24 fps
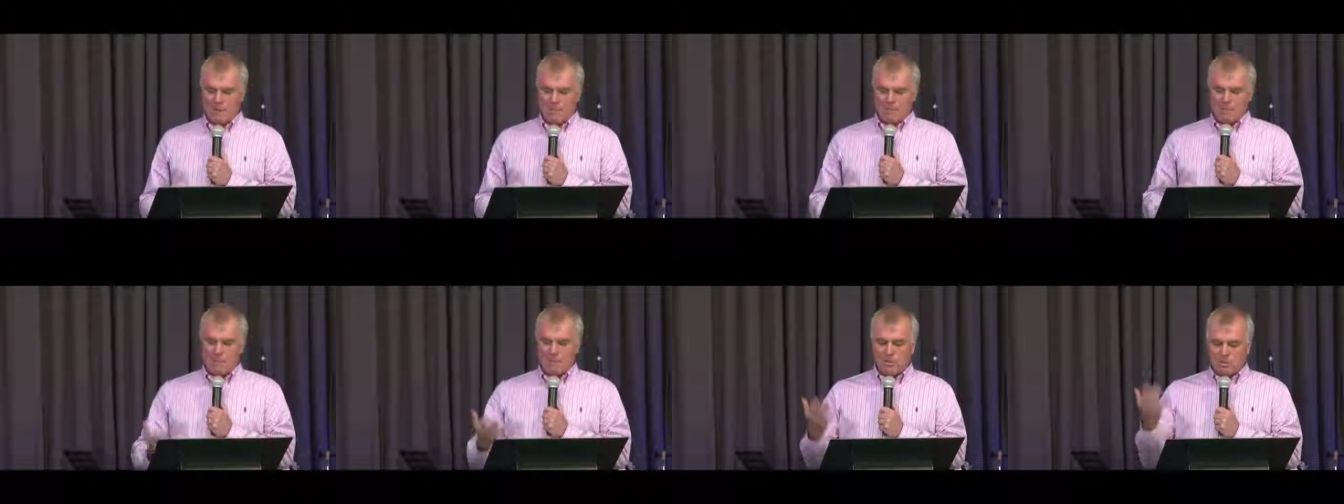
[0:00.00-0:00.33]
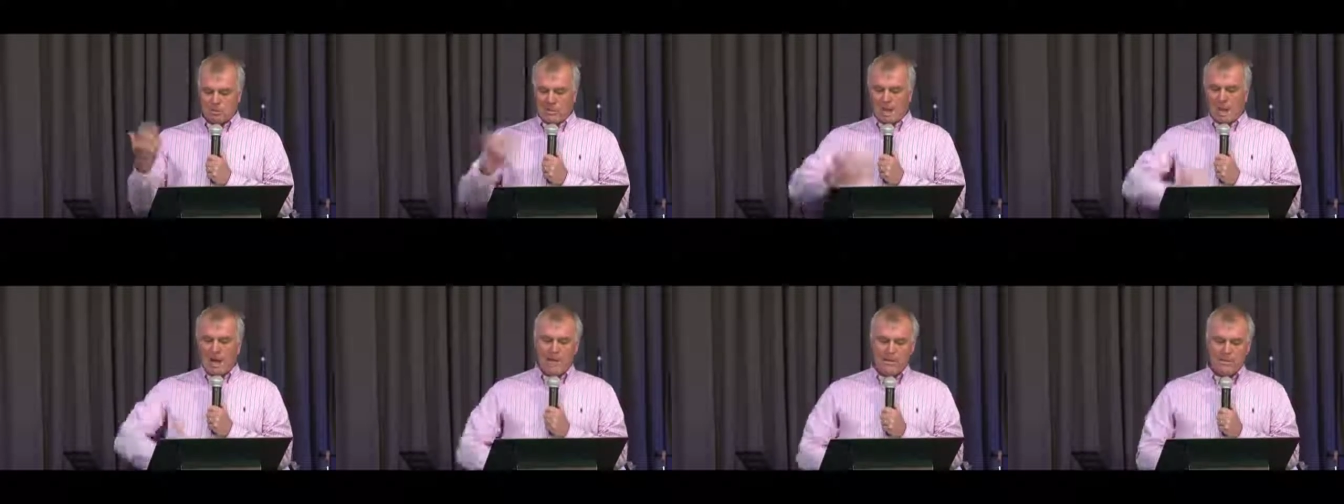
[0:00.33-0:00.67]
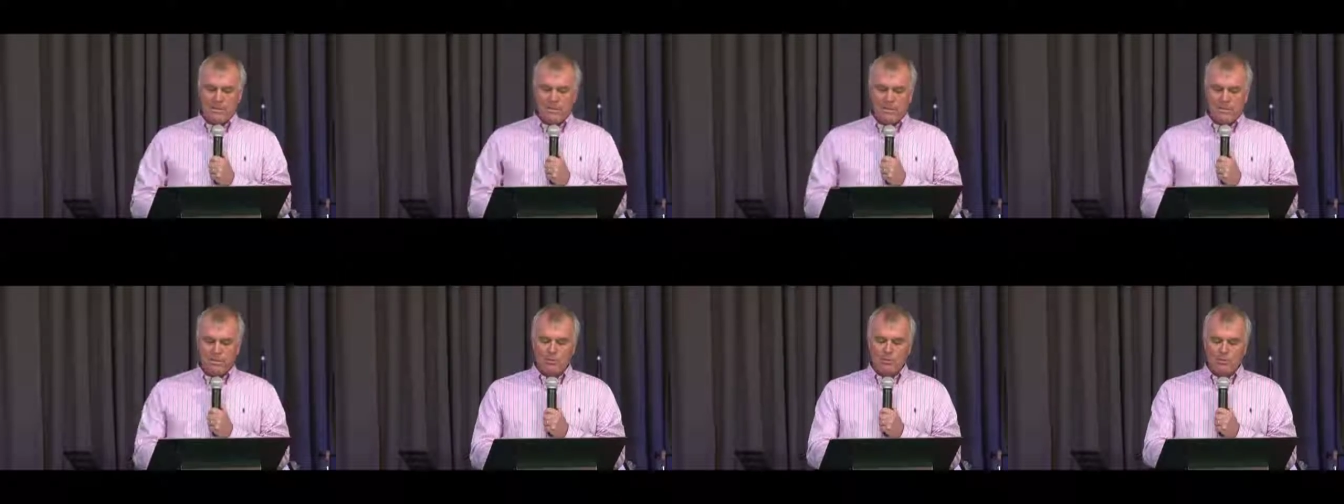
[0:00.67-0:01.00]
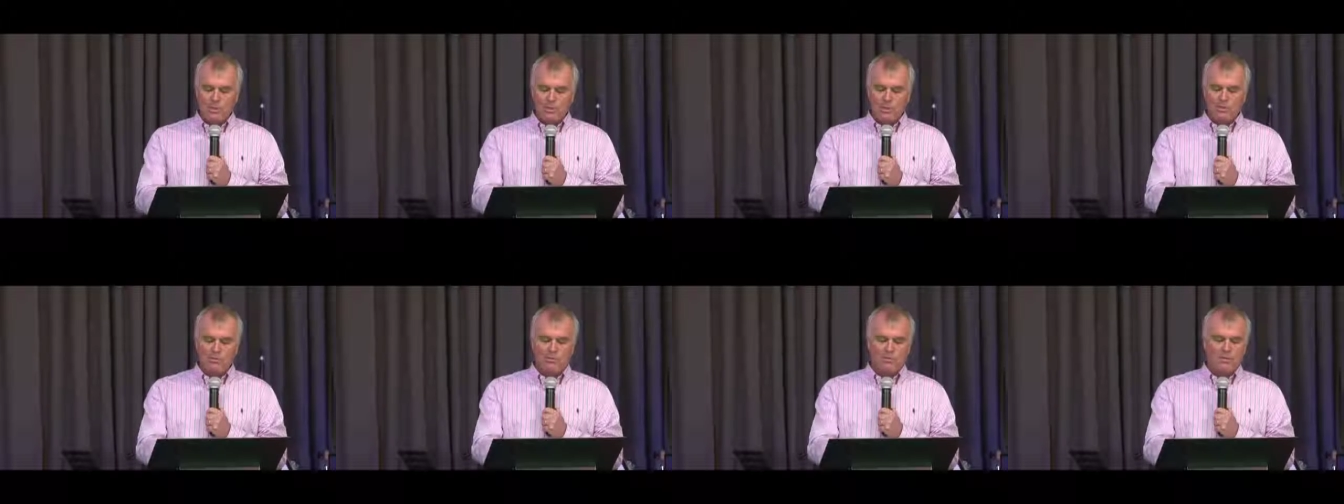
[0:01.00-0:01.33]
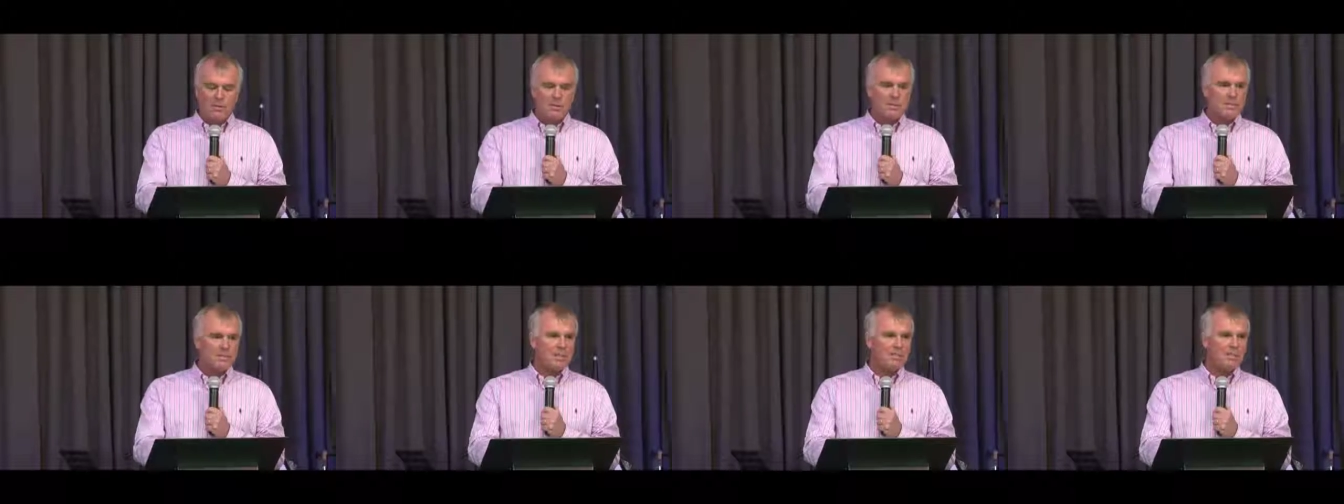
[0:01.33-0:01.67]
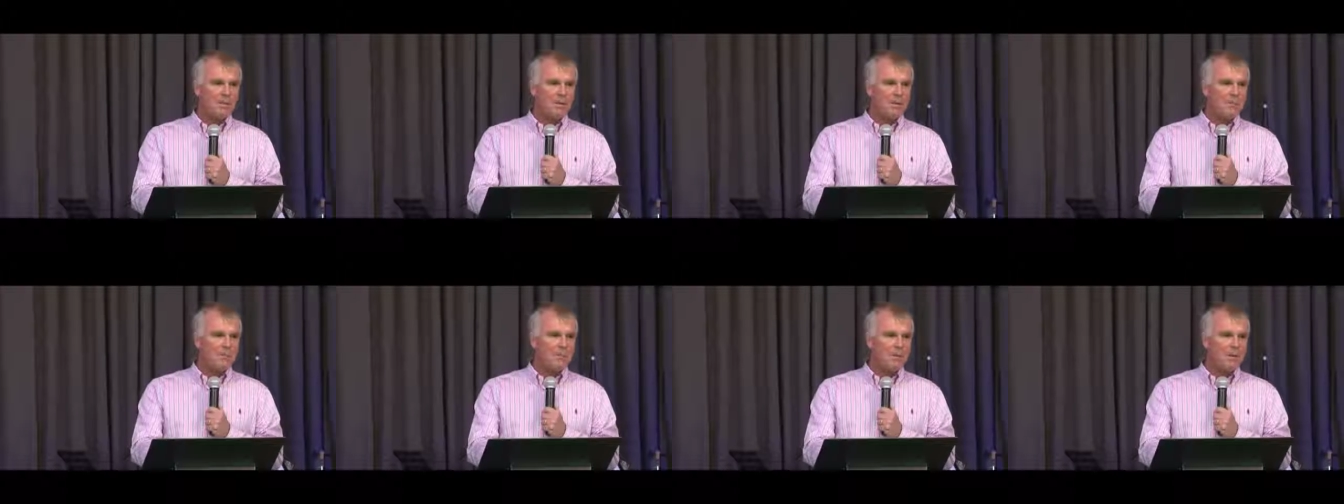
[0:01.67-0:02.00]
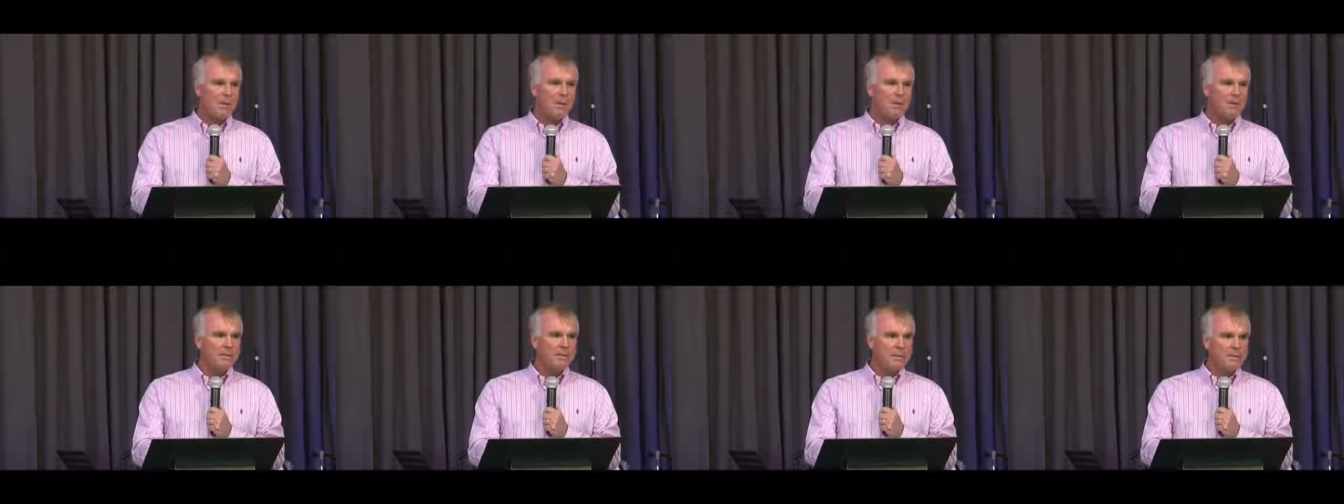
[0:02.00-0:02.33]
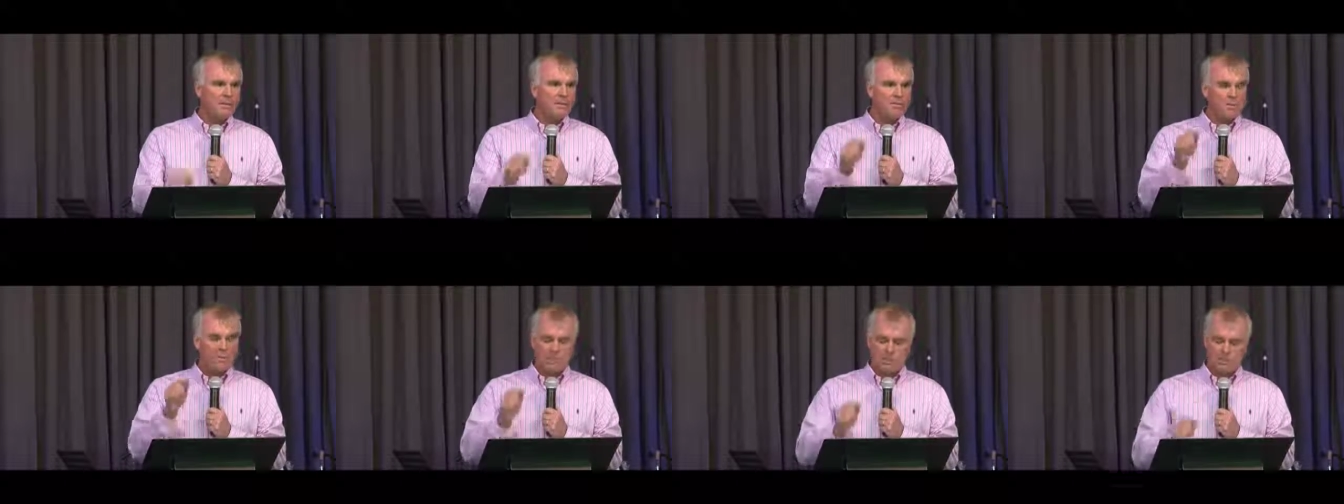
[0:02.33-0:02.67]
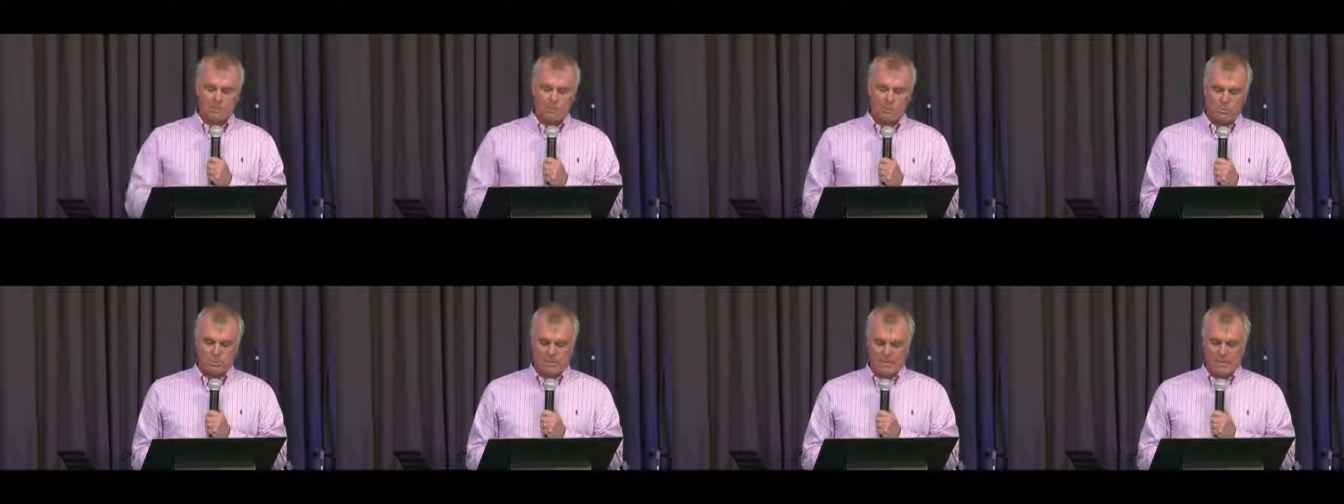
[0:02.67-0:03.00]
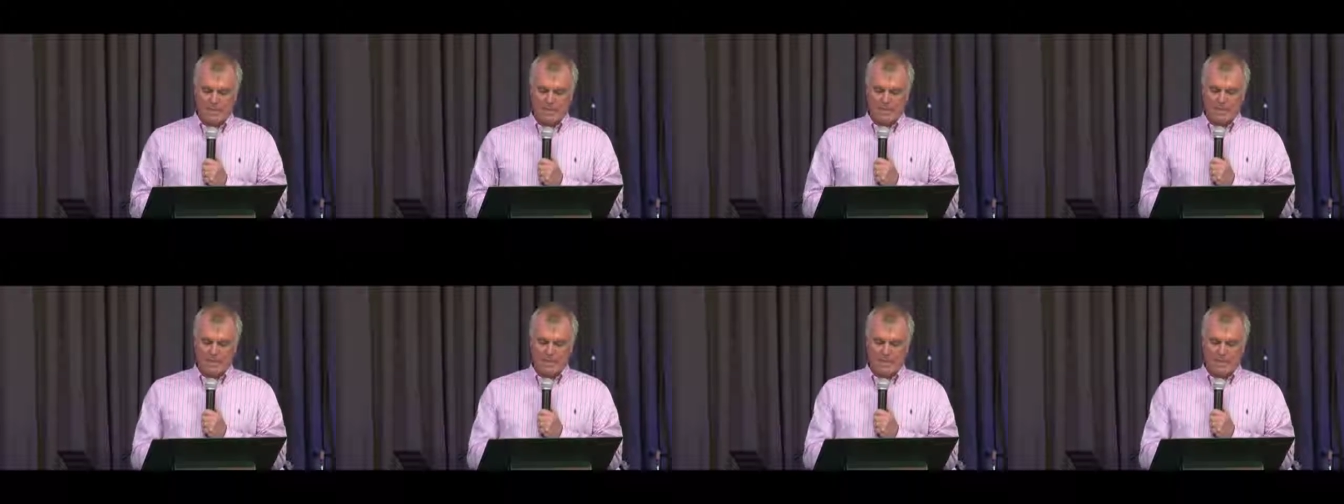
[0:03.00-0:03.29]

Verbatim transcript: Because I knew this verse is on my notes this morning.